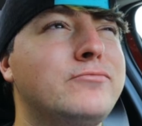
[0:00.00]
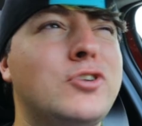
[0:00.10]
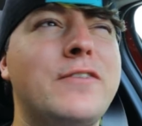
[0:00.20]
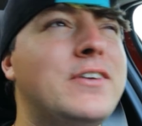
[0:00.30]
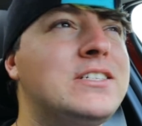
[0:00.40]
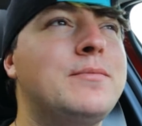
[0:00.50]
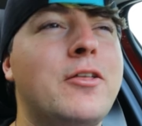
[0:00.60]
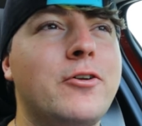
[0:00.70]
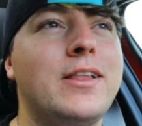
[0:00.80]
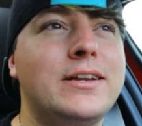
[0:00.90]
try to find some
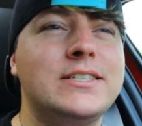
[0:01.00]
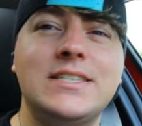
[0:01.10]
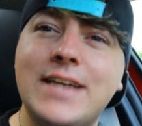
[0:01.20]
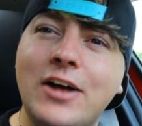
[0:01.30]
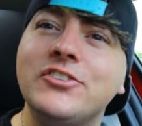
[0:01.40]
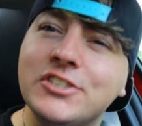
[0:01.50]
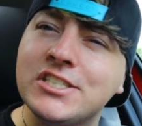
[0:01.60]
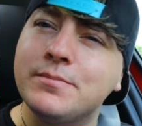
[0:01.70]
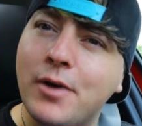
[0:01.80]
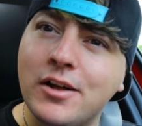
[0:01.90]
other, like, nostalgic
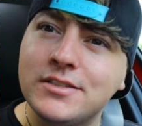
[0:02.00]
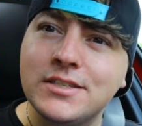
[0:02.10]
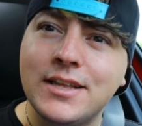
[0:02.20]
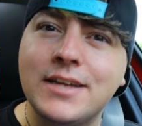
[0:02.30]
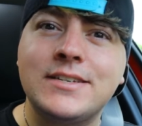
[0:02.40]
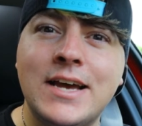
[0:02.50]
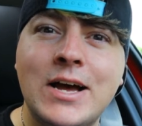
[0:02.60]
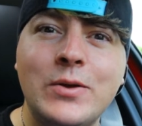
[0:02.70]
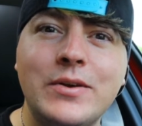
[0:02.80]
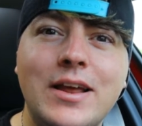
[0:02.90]
spots in that
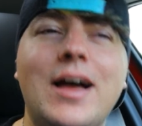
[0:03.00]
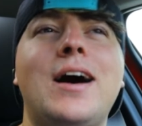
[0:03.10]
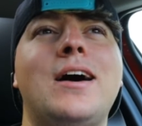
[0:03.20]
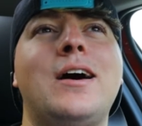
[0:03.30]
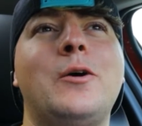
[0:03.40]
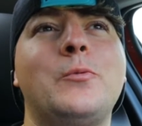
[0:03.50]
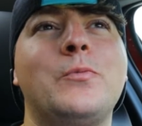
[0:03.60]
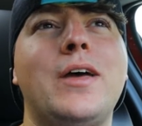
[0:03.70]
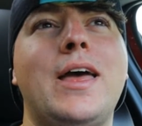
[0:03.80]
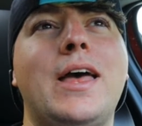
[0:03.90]
town,
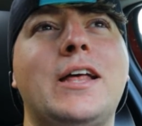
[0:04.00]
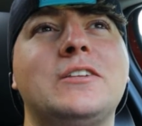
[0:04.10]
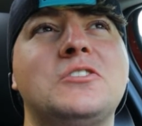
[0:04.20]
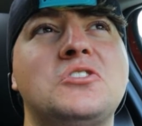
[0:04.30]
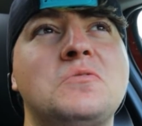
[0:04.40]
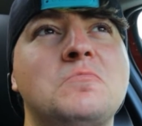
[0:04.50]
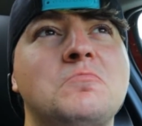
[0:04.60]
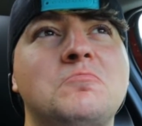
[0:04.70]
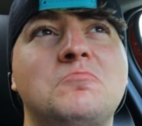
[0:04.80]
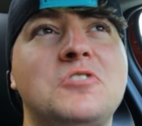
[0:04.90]
and
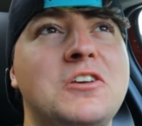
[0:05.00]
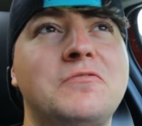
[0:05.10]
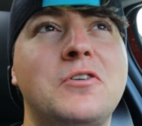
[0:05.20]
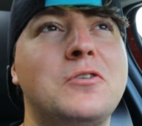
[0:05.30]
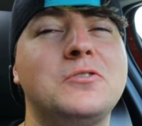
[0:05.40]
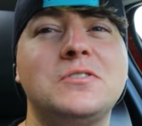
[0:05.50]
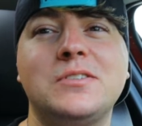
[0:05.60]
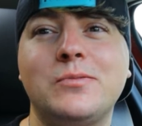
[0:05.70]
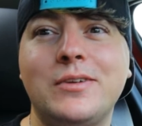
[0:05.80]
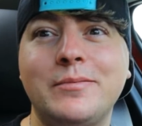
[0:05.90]
take
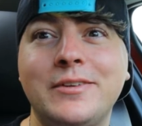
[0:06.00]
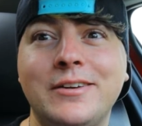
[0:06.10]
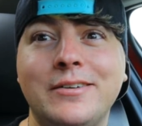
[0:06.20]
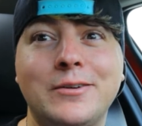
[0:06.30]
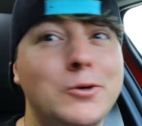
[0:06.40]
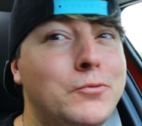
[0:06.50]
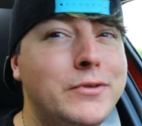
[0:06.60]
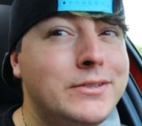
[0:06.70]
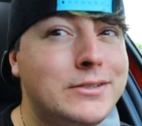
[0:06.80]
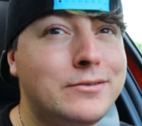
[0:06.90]
photos while I'm here, and
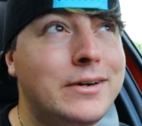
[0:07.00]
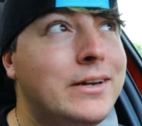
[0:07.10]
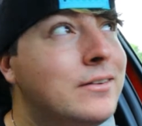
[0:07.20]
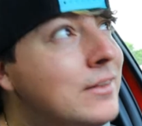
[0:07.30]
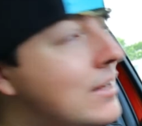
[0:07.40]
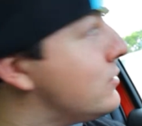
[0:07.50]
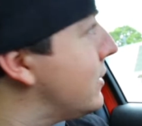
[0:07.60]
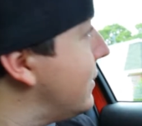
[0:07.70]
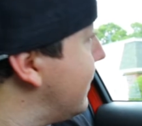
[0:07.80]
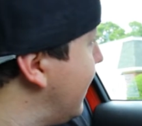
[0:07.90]
hopefully it doesn't rain. Clouds are
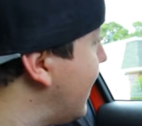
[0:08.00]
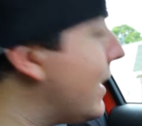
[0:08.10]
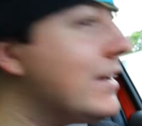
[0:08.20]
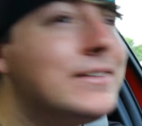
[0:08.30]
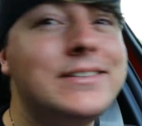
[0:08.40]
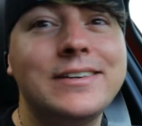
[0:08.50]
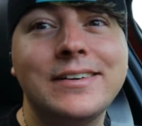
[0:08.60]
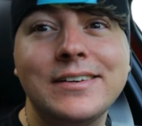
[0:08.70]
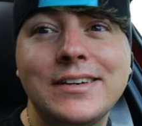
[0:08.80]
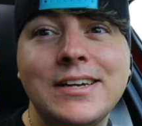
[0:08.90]
getting kind of
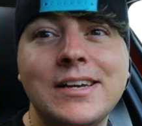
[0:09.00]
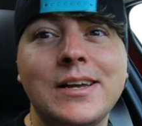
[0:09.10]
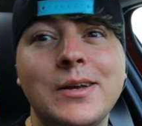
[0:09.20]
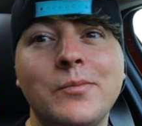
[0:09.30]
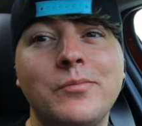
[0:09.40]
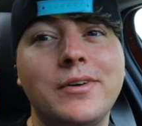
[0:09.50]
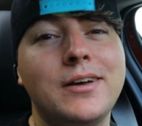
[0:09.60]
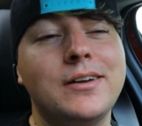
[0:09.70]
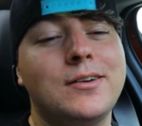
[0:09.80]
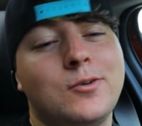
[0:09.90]
dark,
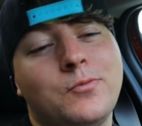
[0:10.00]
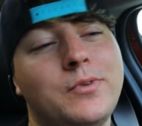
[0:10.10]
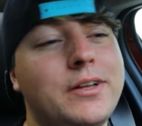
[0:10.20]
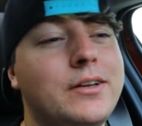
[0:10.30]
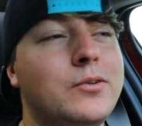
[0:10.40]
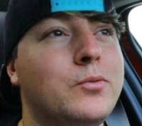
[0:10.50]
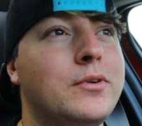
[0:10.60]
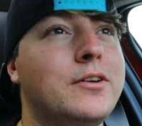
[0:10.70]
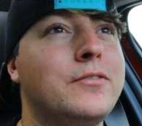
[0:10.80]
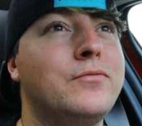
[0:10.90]
but hopefully
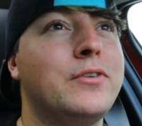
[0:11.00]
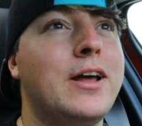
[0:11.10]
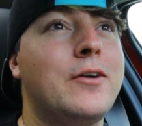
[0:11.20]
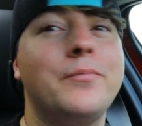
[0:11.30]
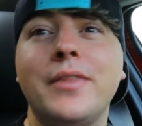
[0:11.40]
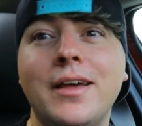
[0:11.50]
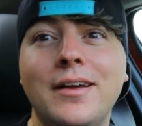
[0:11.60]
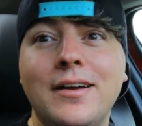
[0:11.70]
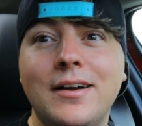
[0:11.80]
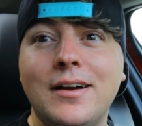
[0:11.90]
we're good for now.
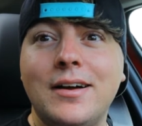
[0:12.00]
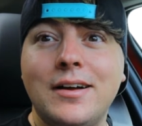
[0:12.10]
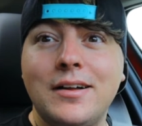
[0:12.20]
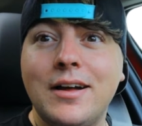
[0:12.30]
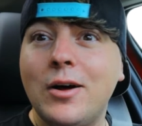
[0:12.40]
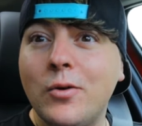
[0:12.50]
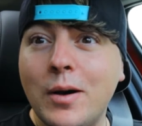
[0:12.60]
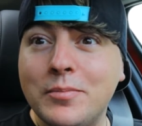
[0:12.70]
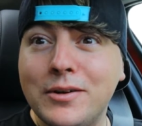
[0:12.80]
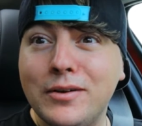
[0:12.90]
I'll
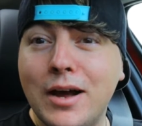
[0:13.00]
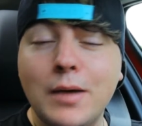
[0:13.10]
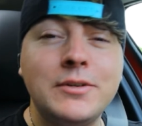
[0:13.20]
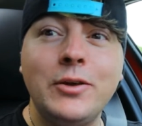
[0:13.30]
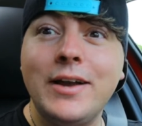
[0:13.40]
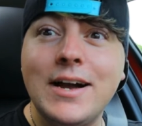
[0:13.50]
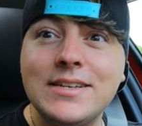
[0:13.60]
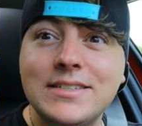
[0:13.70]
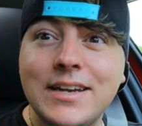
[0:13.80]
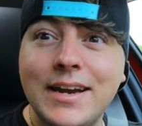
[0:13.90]
update you
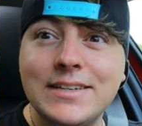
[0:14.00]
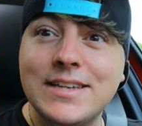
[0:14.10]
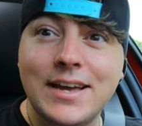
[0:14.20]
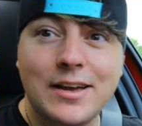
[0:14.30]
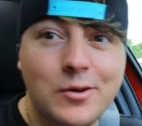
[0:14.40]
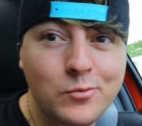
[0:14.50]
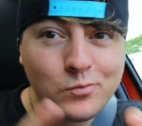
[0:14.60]
guys in a sec.